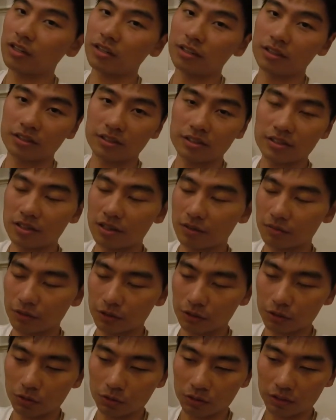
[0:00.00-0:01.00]
and it's
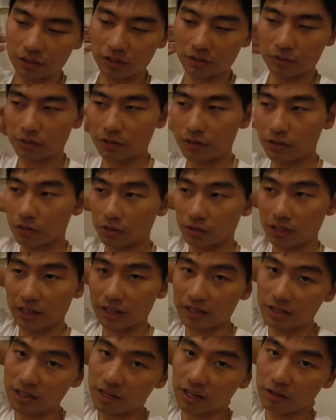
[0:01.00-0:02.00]
something totally different, it's on the
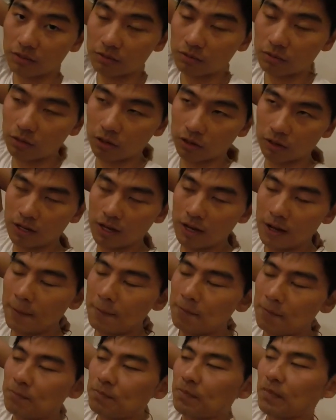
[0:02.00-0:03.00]
other side of the world,
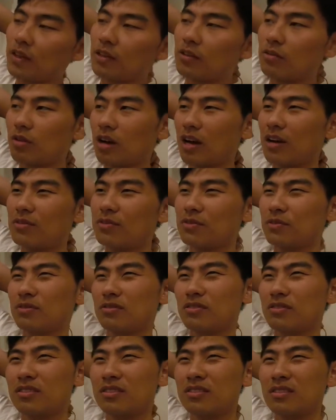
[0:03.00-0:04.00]
you have
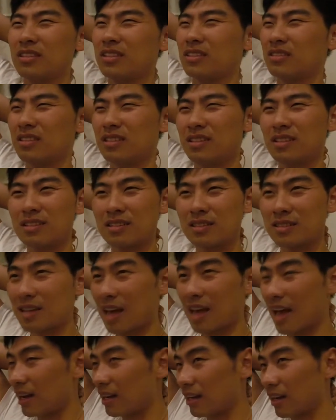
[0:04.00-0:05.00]
the
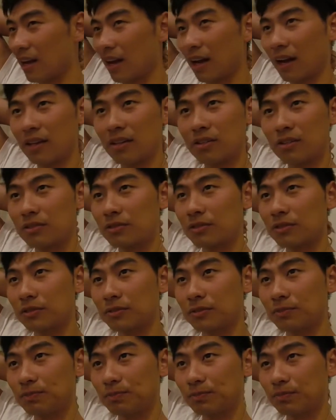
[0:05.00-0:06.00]
exact kind of
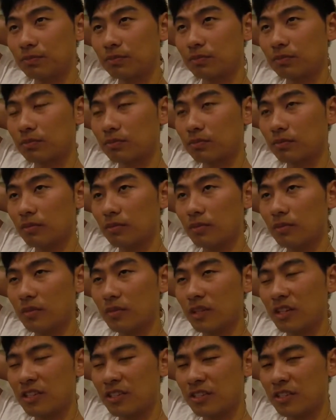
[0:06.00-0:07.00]

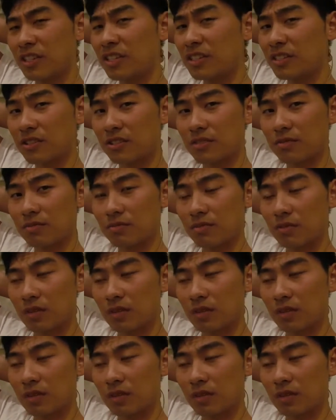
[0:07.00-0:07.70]
cynicism,